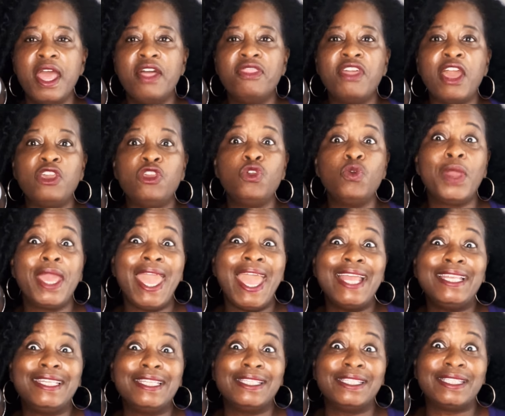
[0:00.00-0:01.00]
that you
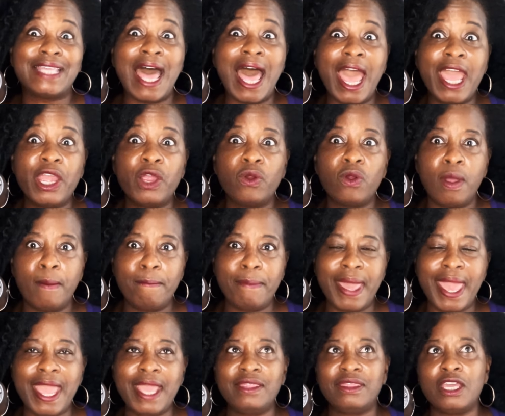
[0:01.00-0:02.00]
can't desire a
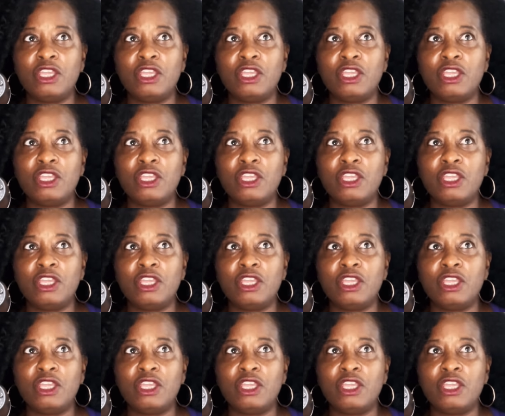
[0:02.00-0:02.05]
mate,